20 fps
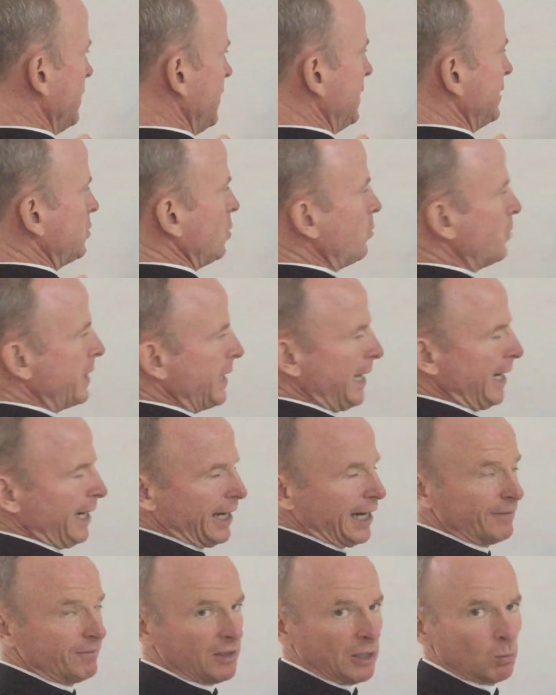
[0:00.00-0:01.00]
That's
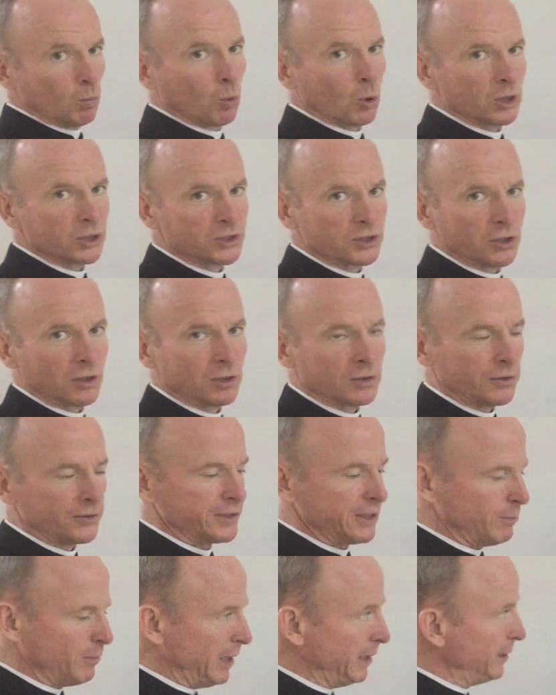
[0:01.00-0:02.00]
okay. I've done worse
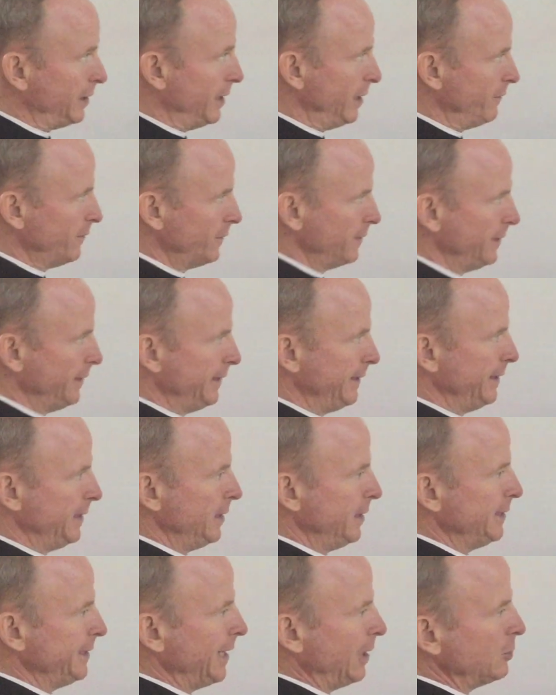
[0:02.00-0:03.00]
circles in my life.
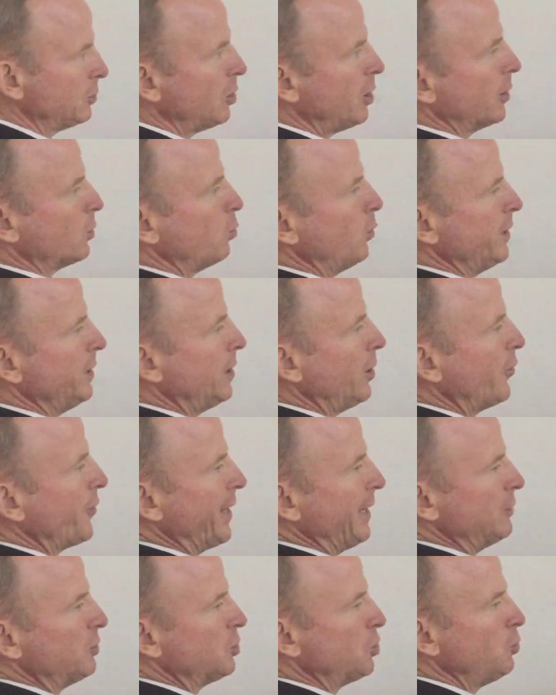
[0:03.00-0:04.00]
Now look, we know
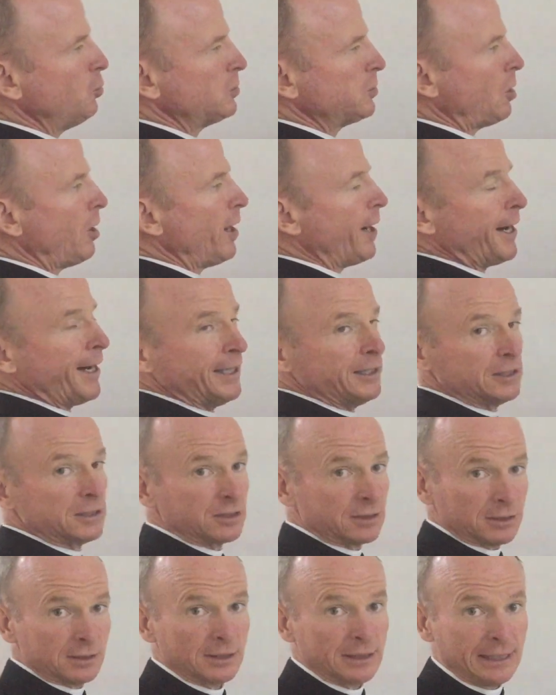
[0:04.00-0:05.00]
that two
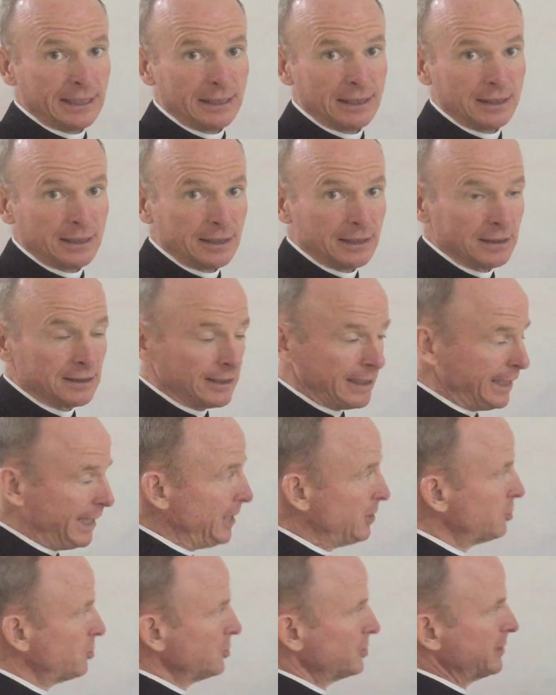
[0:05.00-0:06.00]
lines
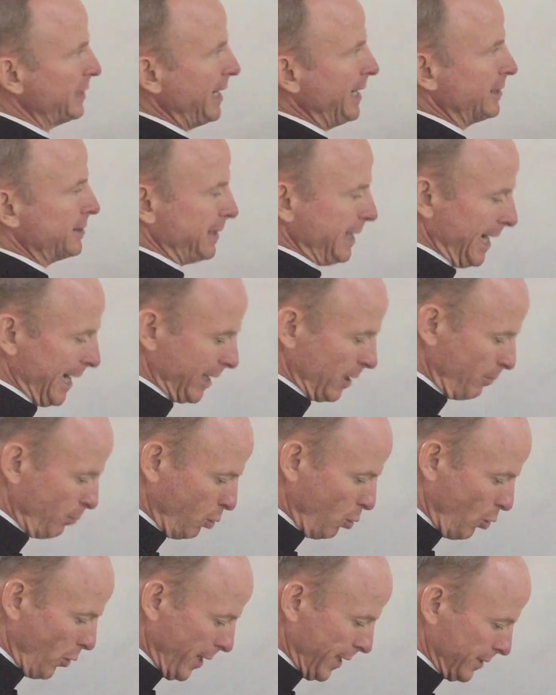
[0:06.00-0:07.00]
intersect at
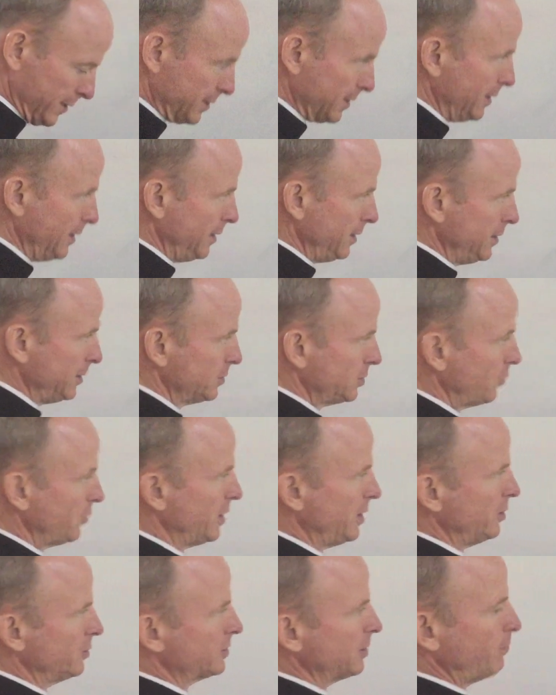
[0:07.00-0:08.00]
a point. So
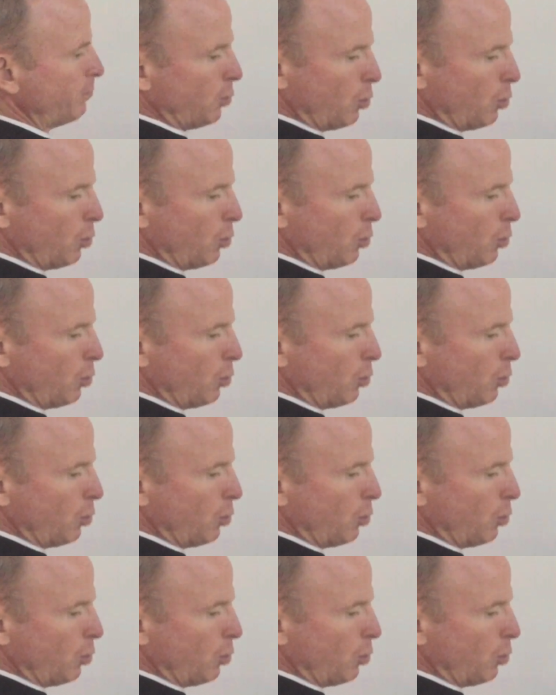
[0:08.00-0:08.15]
here's a